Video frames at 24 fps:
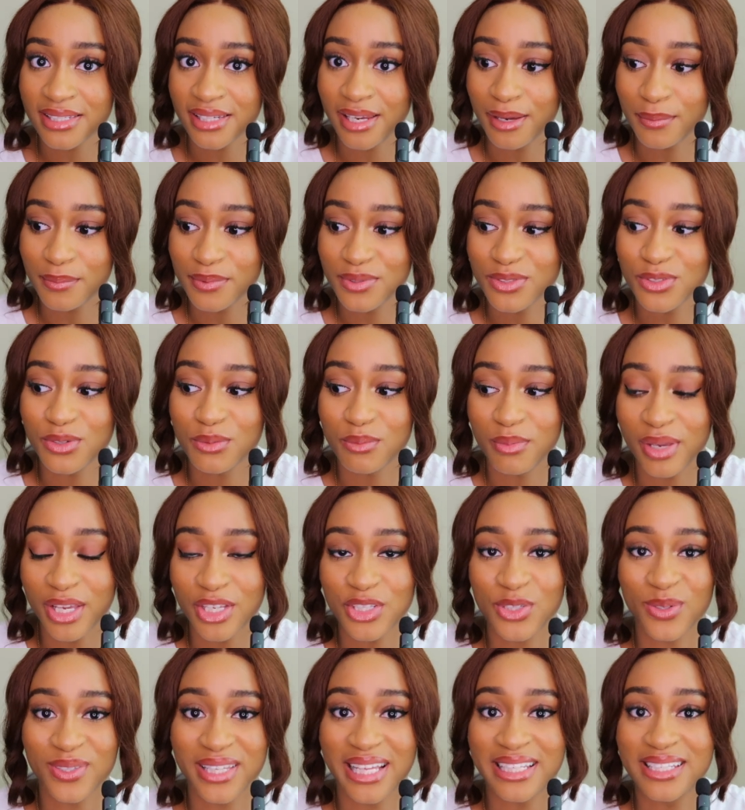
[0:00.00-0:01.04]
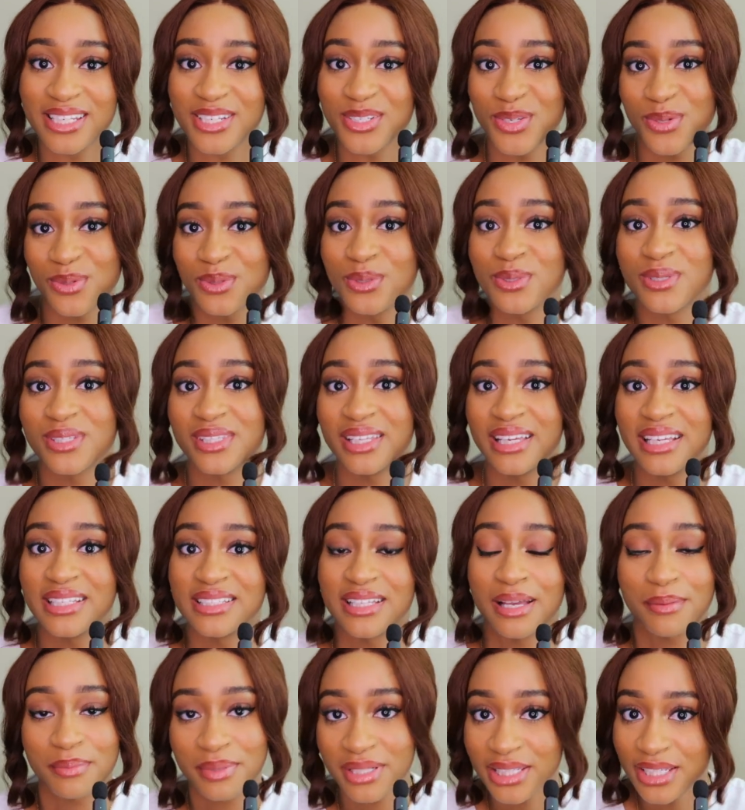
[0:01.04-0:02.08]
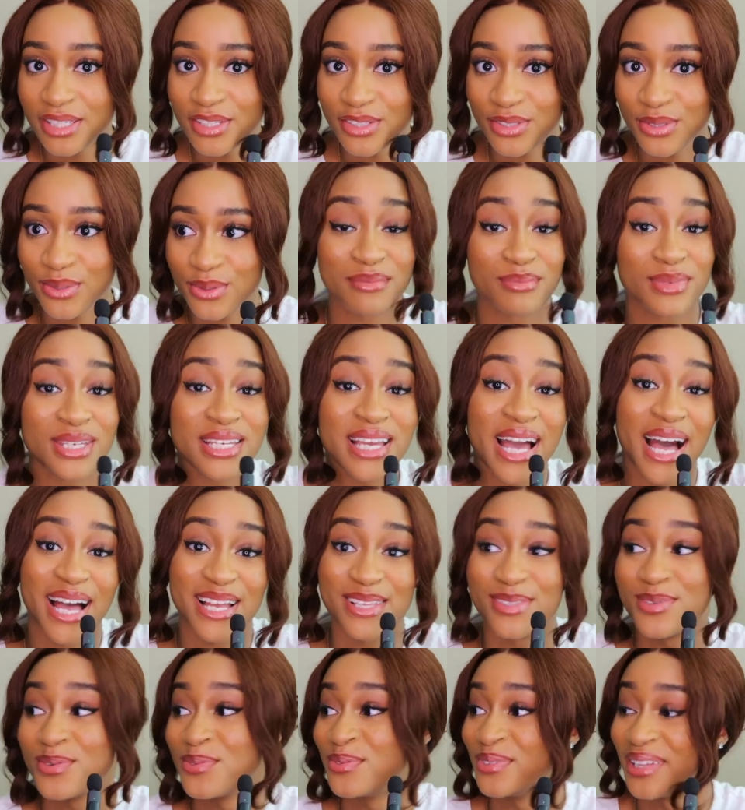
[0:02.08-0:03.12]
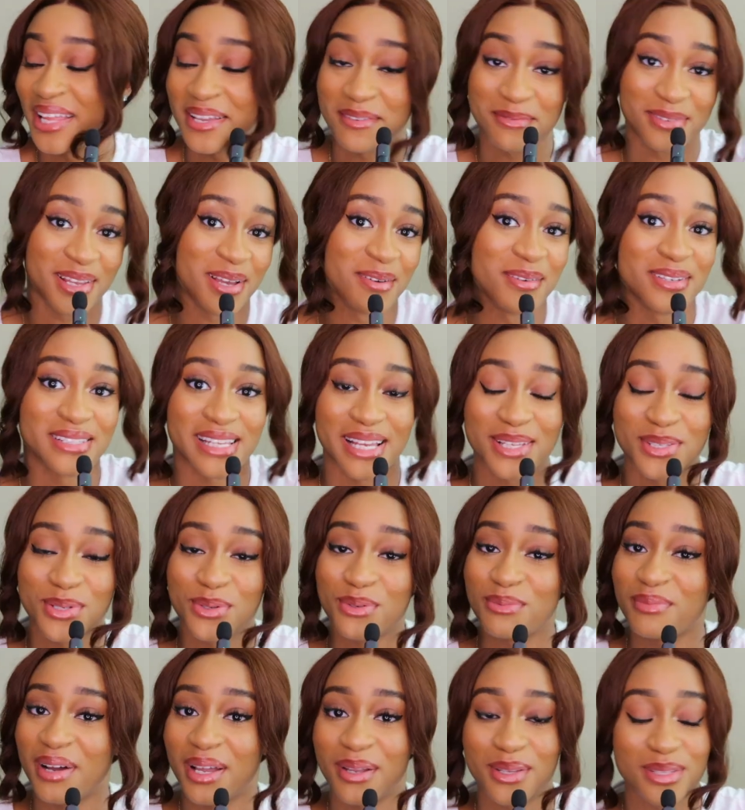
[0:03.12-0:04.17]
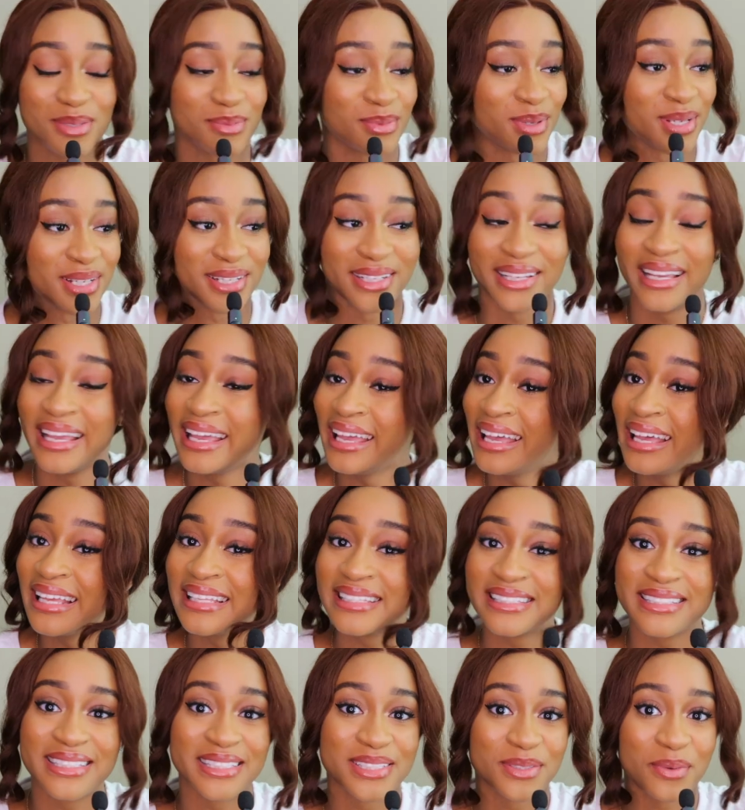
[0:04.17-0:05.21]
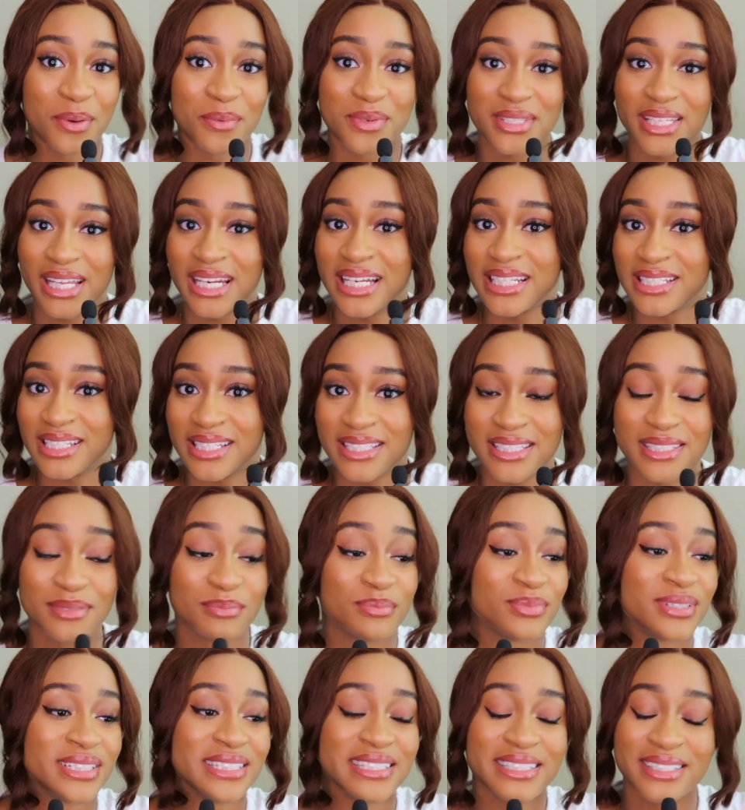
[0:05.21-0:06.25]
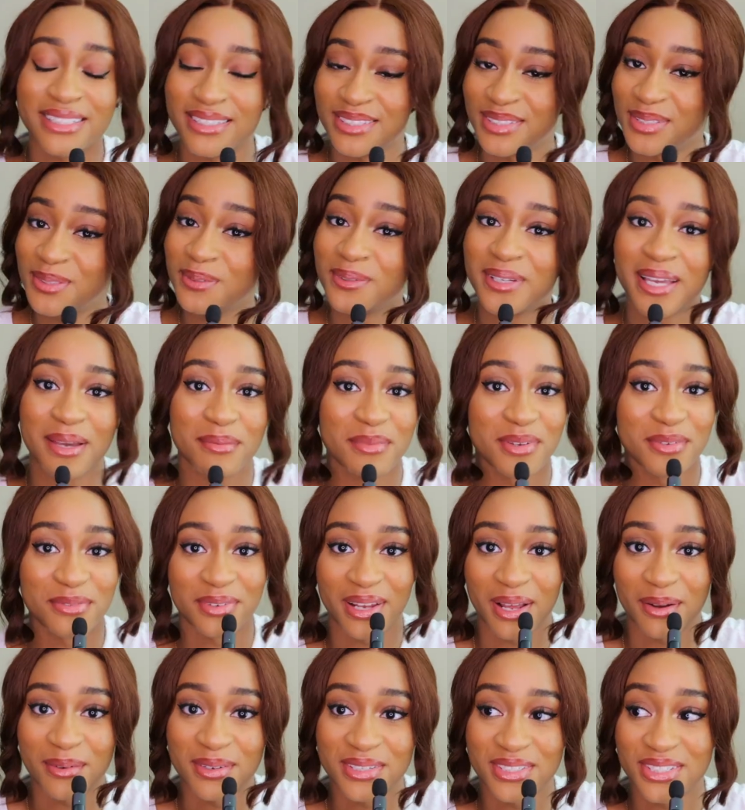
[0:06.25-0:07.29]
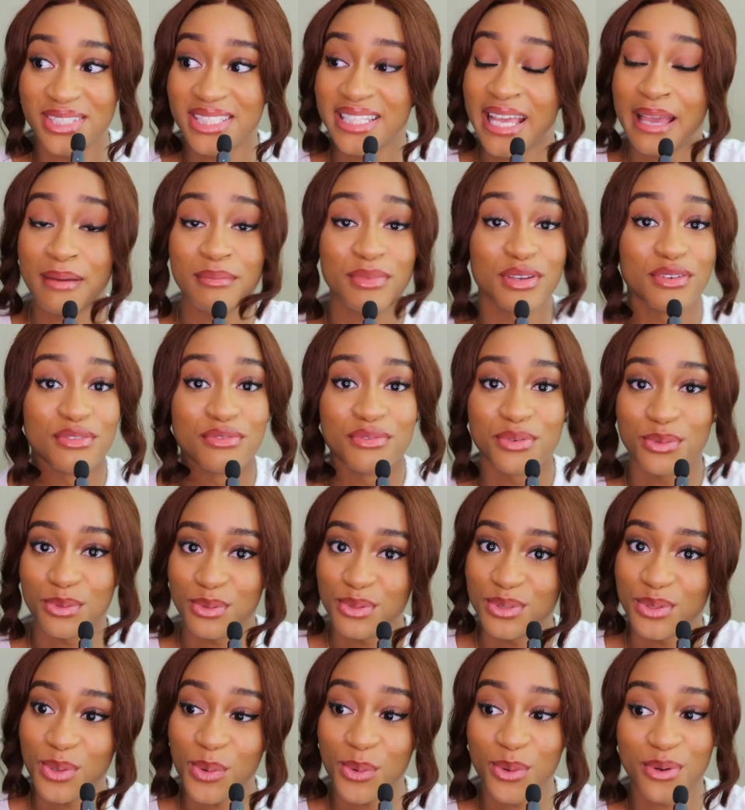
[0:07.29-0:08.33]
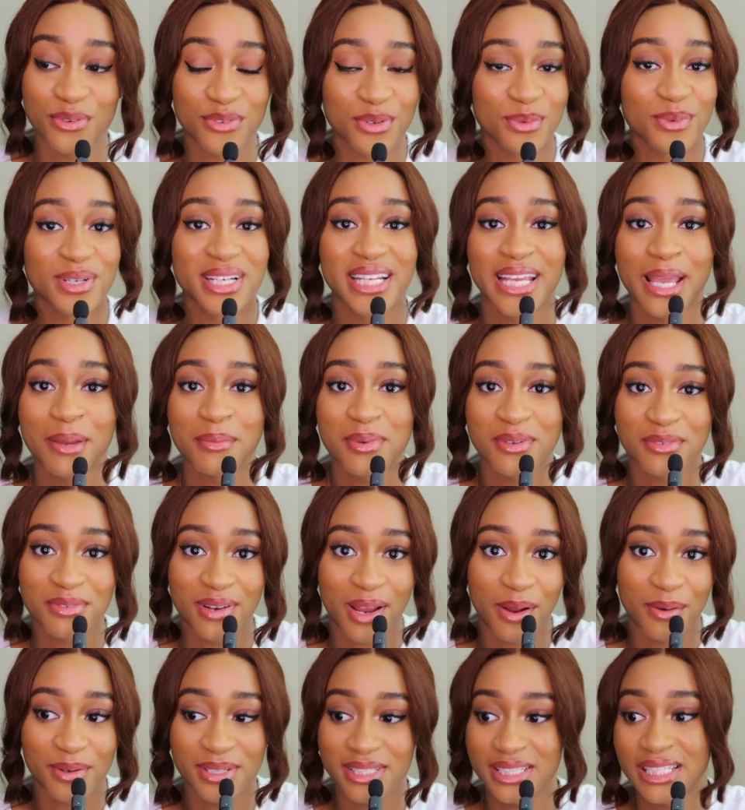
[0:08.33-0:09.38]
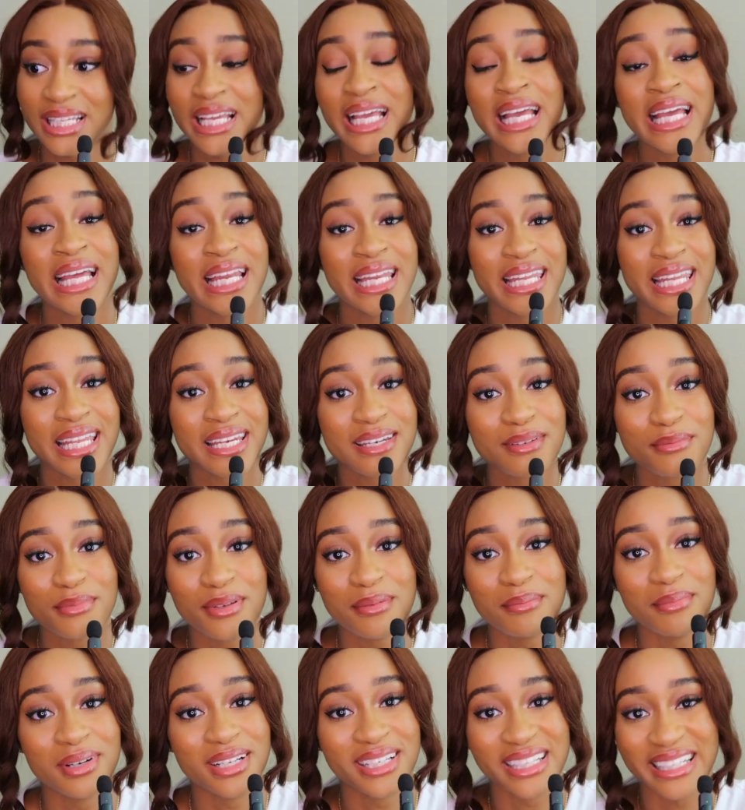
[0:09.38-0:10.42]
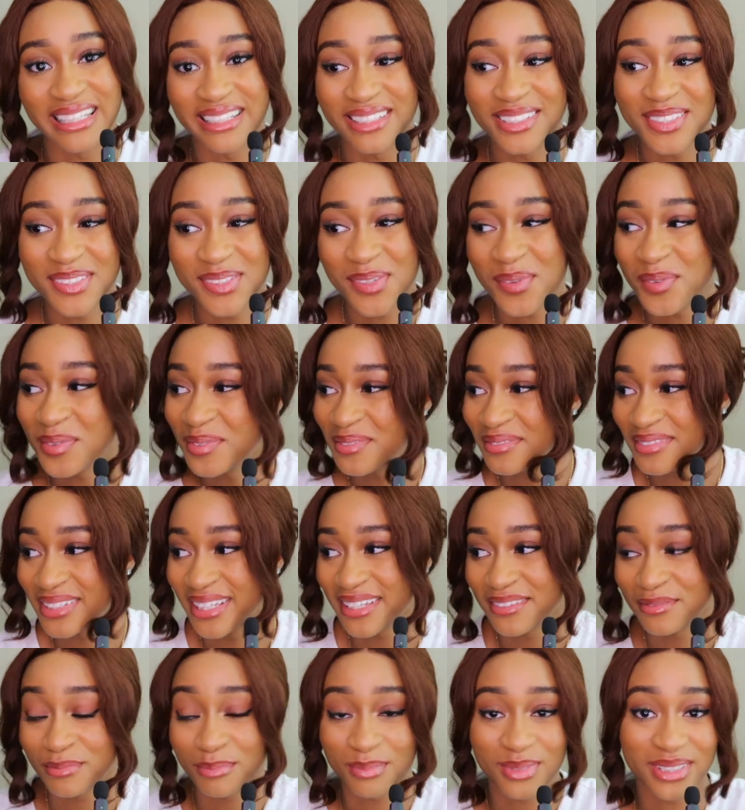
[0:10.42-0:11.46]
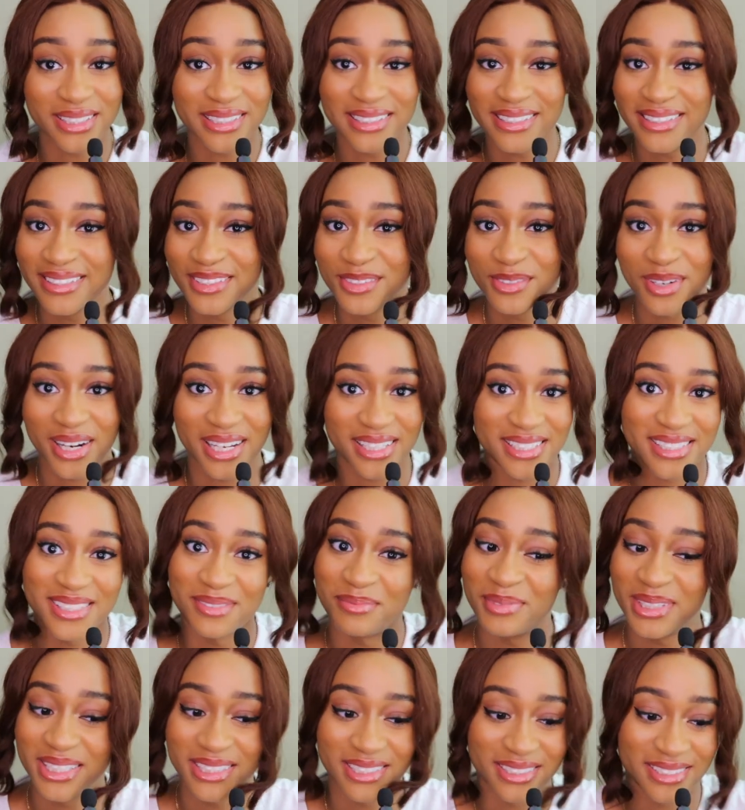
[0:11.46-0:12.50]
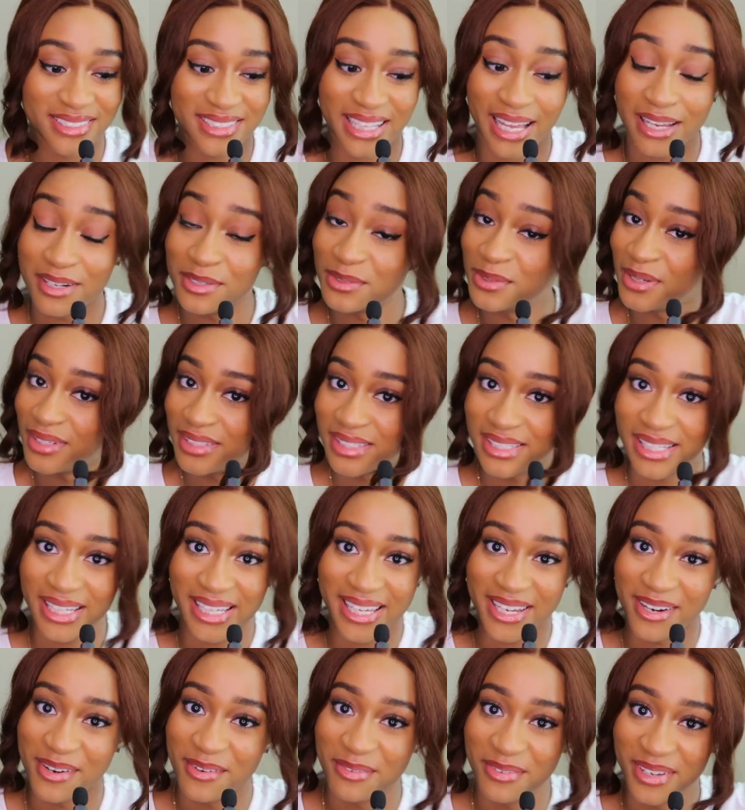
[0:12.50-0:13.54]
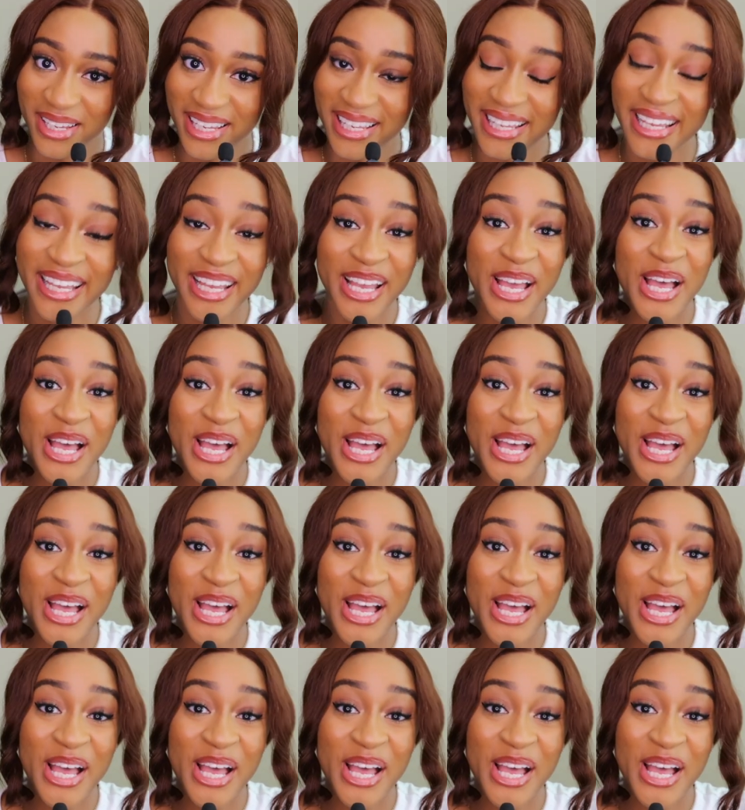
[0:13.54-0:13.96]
steps to make sure that they do those things that please you. Me, I don't like flowers. I told my husband since when we started dating, please don't get me flowers, just get me food. Or if you want to get me flowers, let it be money. Don't give me grass because I don't know how to take care of it.